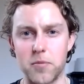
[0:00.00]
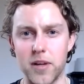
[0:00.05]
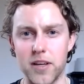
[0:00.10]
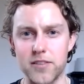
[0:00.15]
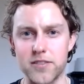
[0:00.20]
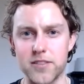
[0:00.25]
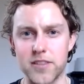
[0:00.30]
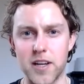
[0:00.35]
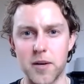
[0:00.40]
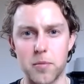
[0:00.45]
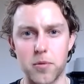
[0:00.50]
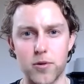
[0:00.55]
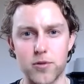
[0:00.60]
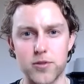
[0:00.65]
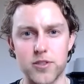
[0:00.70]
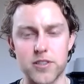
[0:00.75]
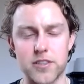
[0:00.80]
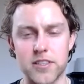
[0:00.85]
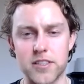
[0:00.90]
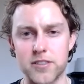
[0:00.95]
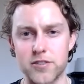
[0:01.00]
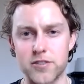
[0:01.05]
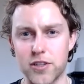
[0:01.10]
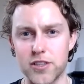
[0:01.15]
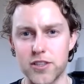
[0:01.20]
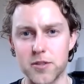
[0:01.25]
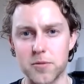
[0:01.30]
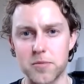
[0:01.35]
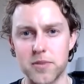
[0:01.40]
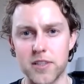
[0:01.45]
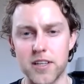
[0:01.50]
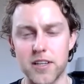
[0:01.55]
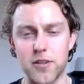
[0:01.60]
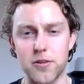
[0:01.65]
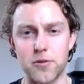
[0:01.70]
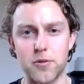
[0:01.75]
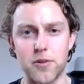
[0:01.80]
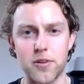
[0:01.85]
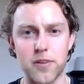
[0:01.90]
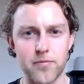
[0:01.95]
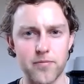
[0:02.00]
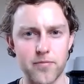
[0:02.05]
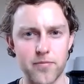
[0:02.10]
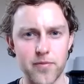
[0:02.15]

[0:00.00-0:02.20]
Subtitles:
lifestyle approaches, to try something new?